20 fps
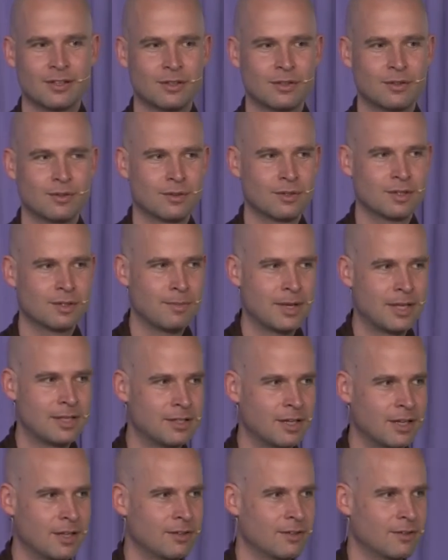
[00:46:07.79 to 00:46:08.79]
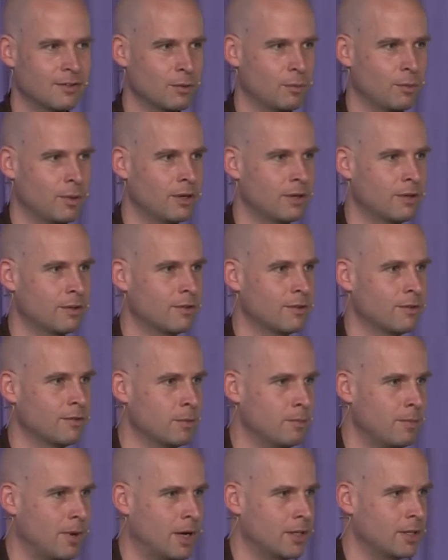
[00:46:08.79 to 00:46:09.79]
to maintain this awareness of
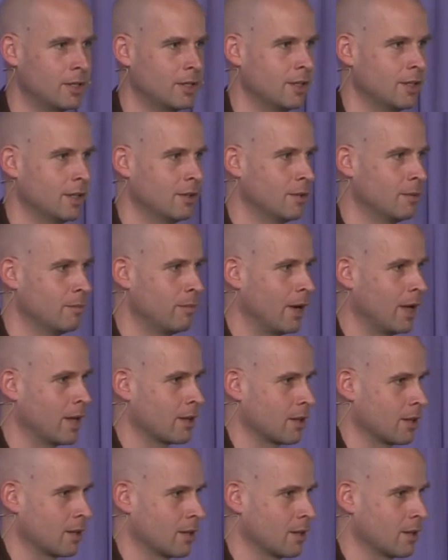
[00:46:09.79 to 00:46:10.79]
the body and the breath.